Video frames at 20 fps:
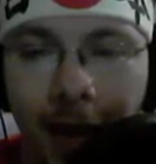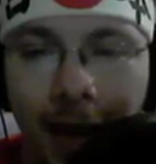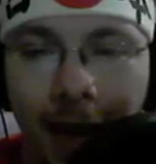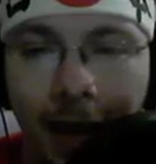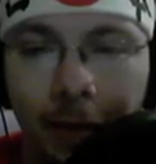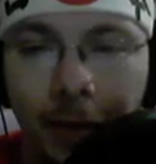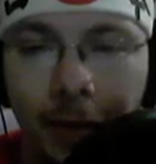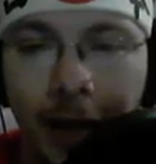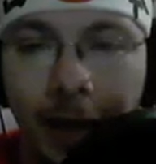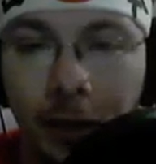
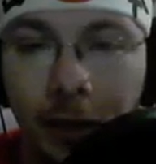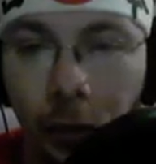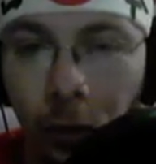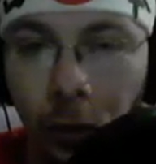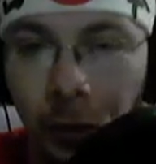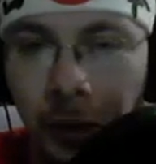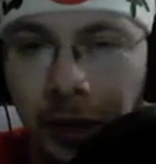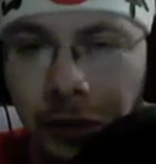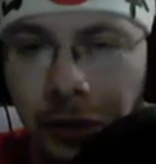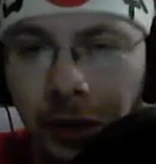have
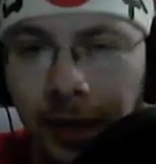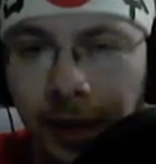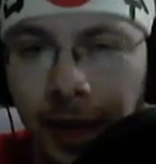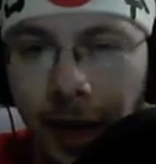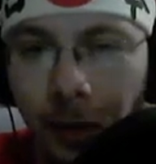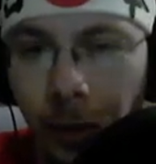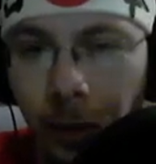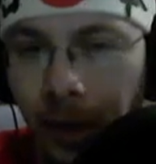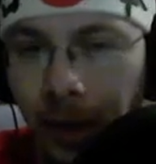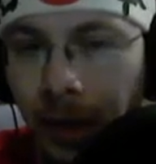like 2
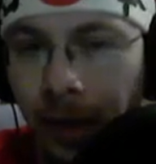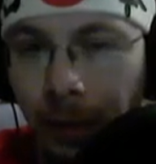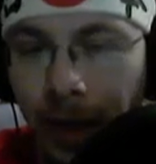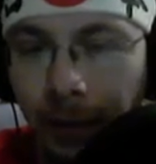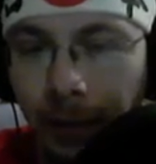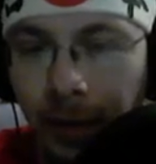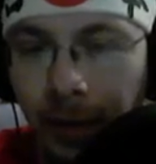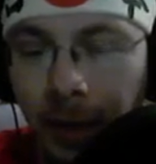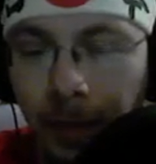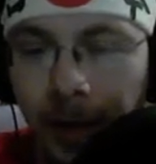creatures out
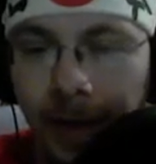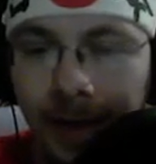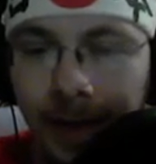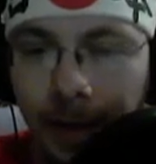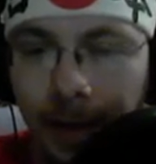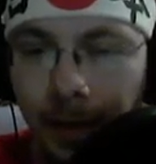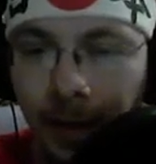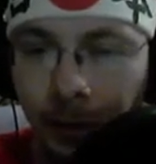whenever you play